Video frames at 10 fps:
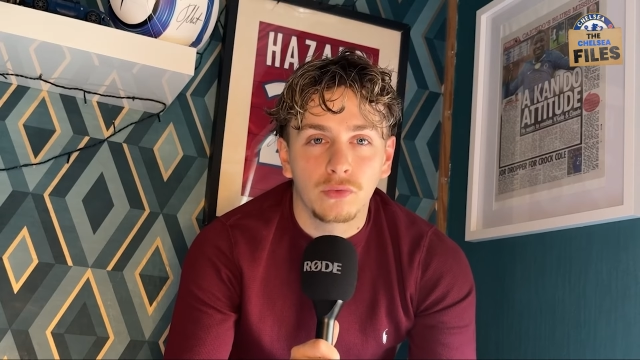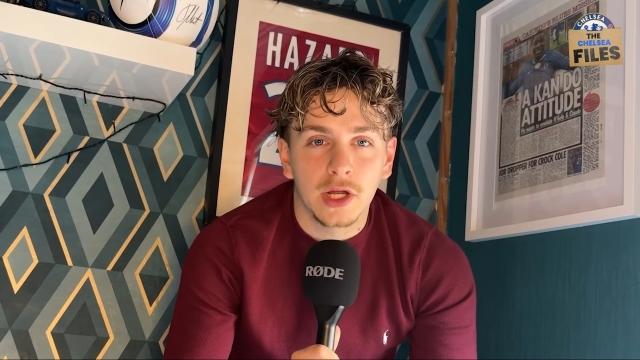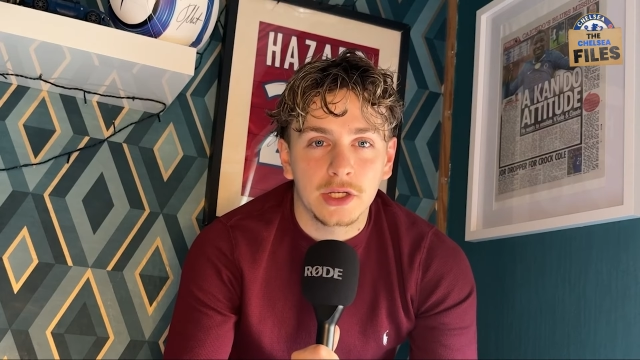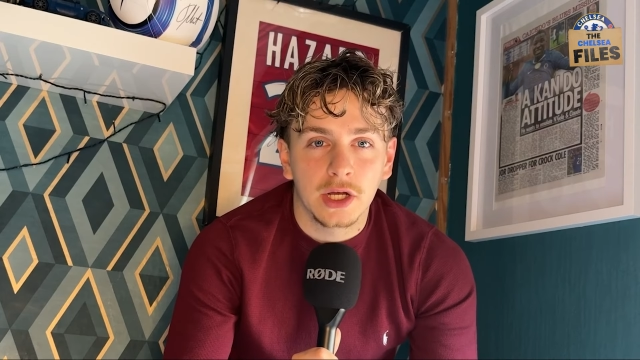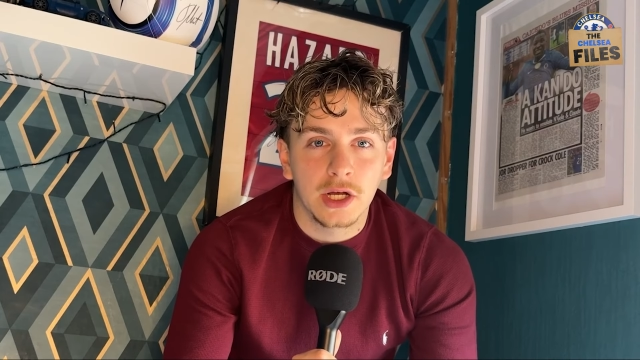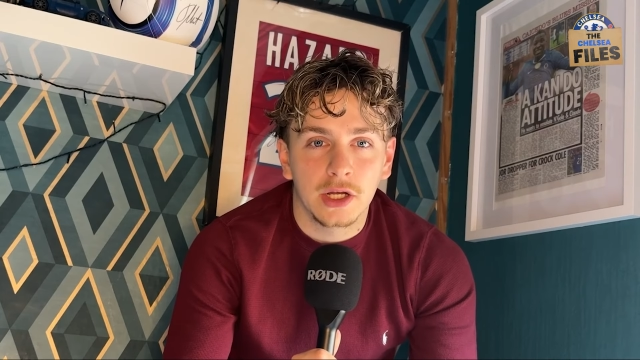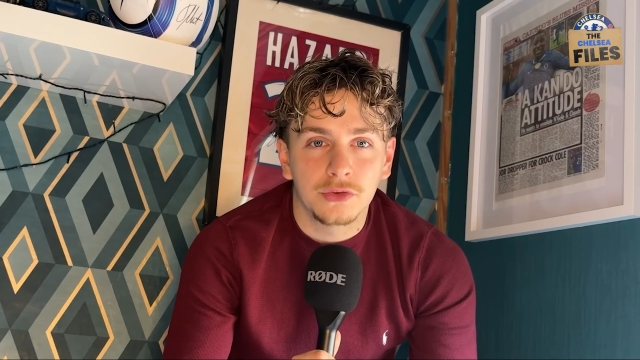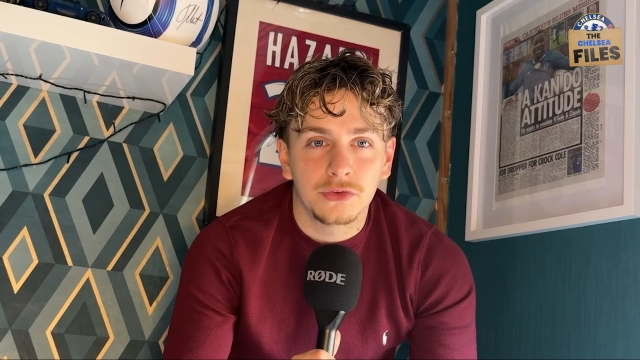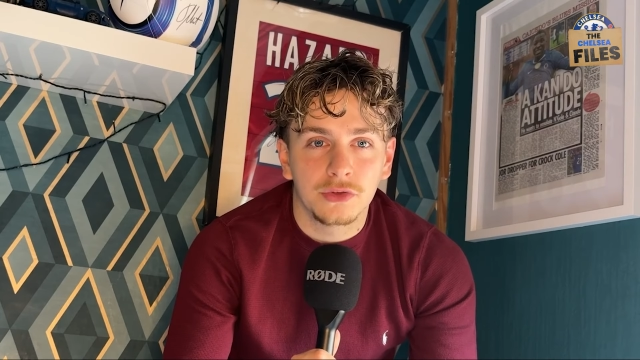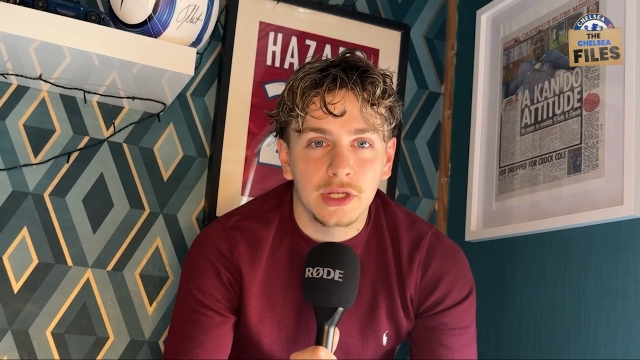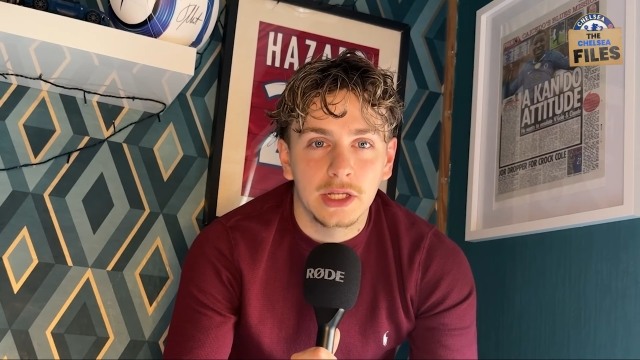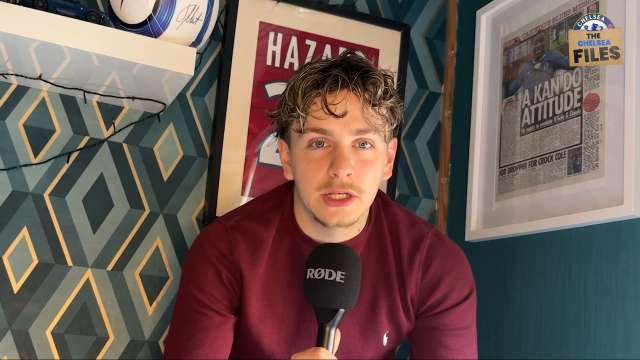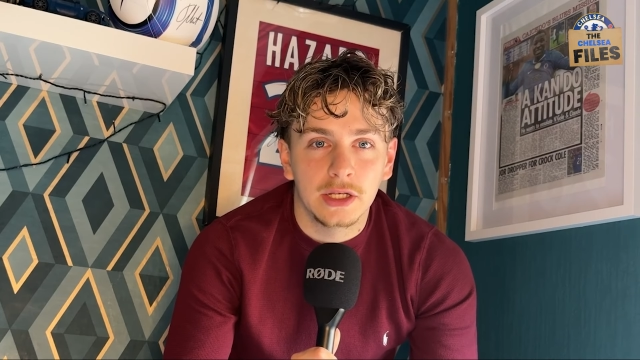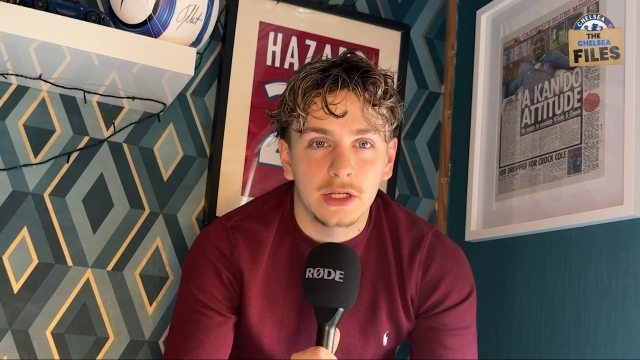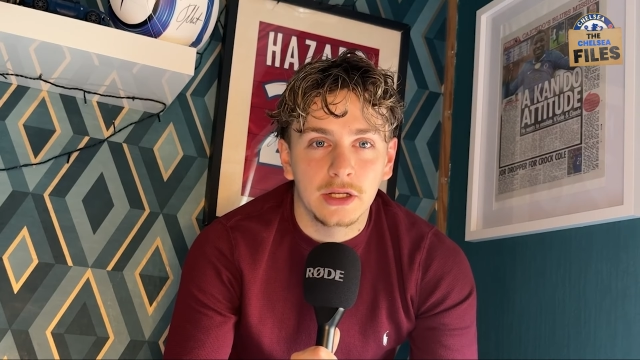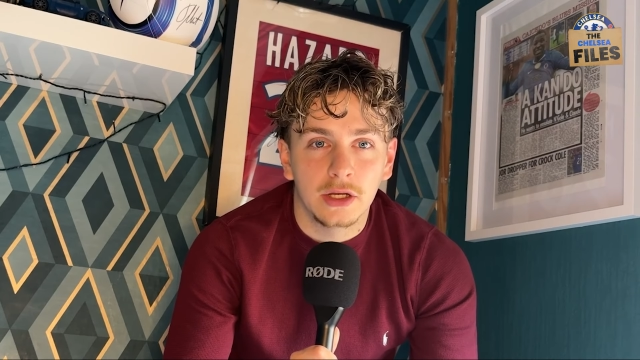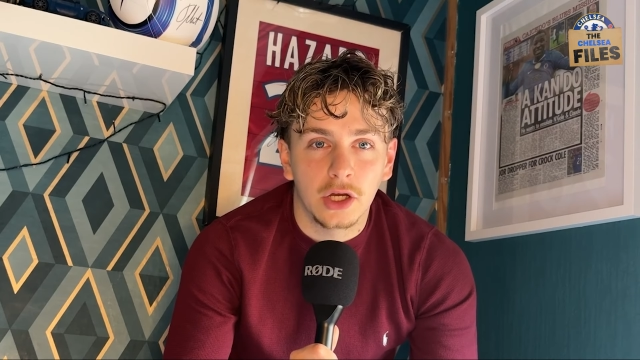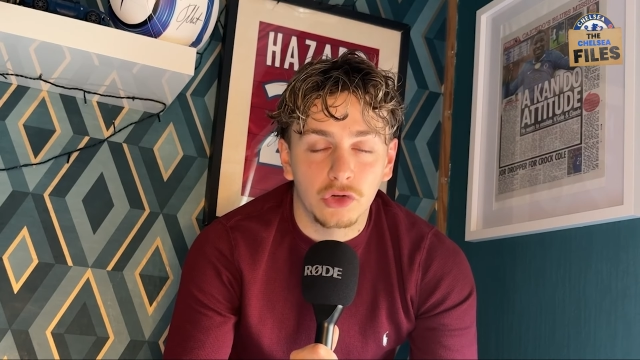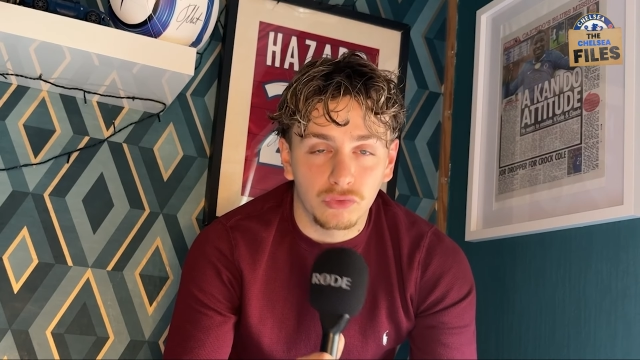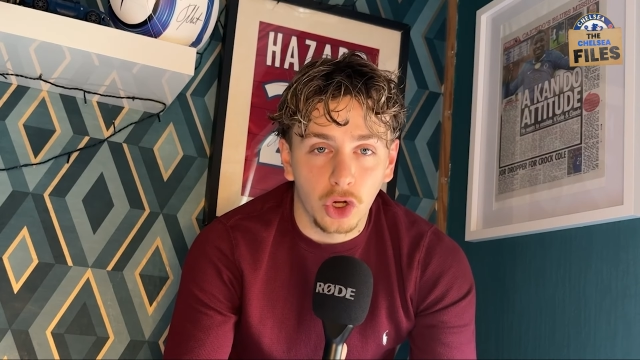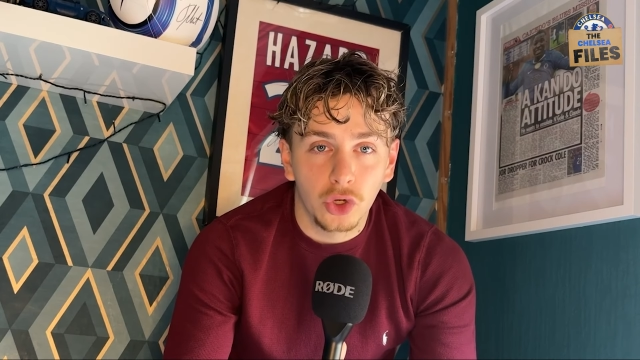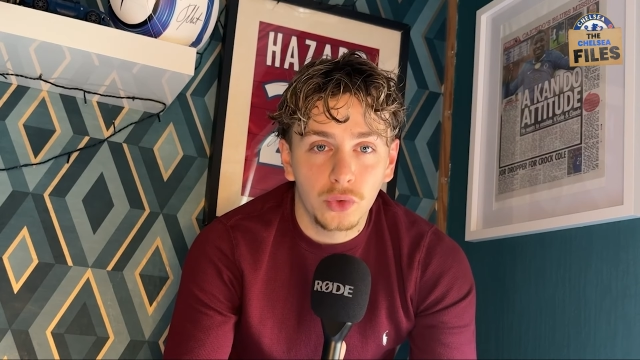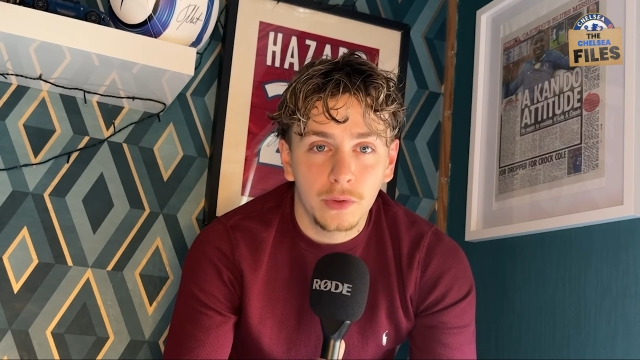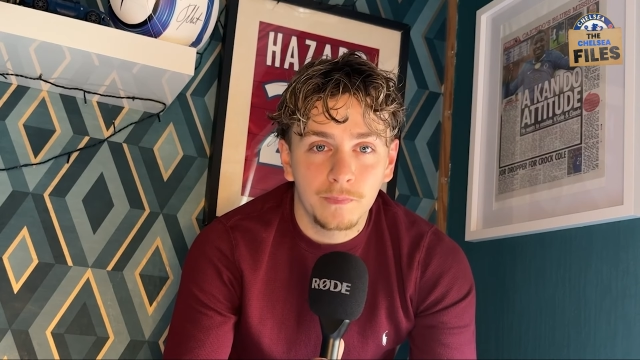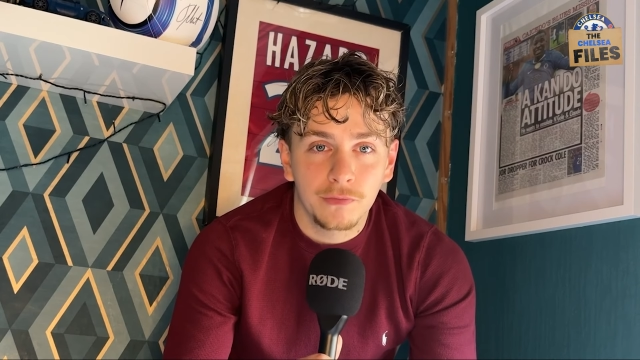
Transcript: red cards in a row,